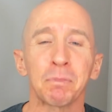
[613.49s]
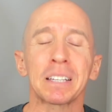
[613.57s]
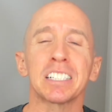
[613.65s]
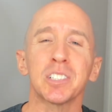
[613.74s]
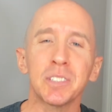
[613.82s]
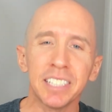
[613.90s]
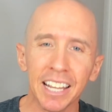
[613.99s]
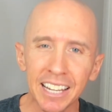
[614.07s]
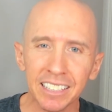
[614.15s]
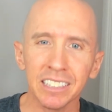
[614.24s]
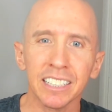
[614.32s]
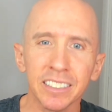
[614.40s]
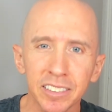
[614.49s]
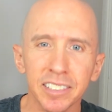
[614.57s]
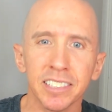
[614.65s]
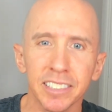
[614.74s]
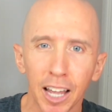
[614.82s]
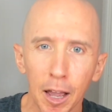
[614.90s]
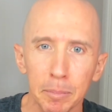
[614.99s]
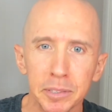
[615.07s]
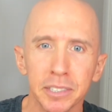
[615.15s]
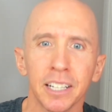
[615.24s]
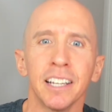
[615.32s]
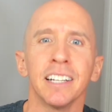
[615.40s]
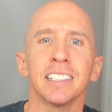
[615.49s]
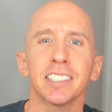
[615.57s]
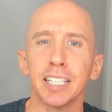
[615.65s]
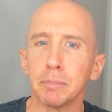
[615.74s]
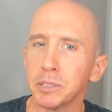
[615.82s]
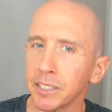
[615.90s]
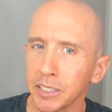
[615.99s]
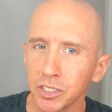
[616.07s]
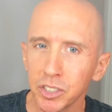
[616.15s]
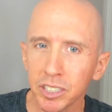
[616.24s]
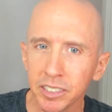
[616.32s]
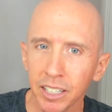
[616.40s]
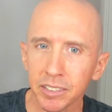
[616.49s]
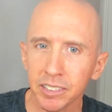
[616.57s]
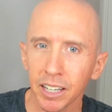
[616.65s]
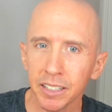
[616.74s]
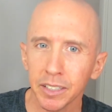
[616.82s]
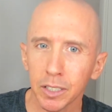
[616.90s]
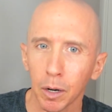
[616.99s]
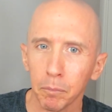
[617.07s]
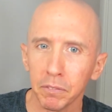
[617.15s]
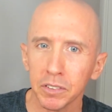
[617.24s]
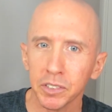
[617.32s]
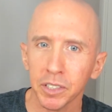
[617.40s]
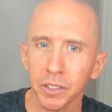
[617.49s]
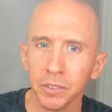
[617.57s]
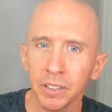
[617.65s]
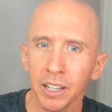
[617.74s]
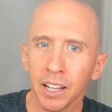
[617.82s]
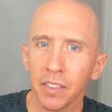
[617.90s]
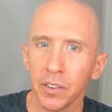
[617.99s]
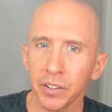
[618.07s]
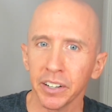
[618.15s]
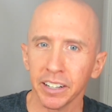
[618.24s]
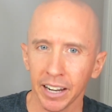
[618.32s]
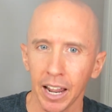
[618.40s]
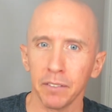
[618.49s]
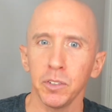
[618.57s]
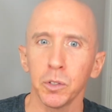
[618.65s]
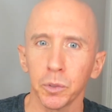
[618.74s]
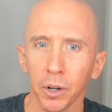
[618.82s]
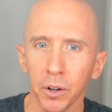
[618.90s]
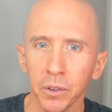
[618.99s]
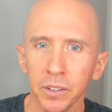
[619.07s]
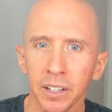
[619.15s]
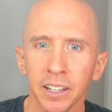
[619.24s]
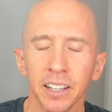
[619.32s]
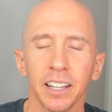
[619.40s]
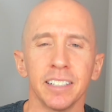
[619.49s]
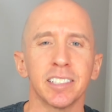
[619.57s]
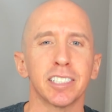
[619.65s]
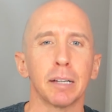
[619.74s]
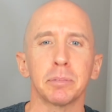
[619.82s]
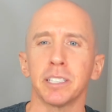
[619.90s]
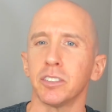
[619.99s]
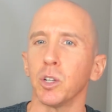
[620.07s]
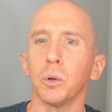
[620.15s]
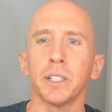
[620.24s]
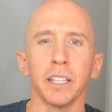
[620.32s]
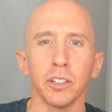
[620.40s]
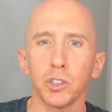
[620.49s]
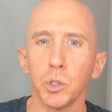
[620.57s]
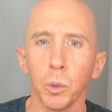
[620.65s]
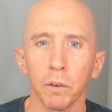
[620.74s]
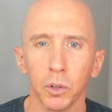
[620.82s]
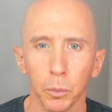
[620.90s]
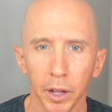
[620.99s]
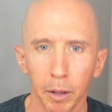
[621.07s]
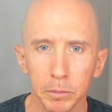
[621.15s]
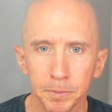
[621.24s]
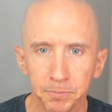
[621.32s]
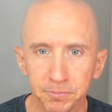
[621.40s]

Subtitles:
So take little steps that are just outside the comfort zone, that are going to have you grow, and steps that don't get you too overwhelmed.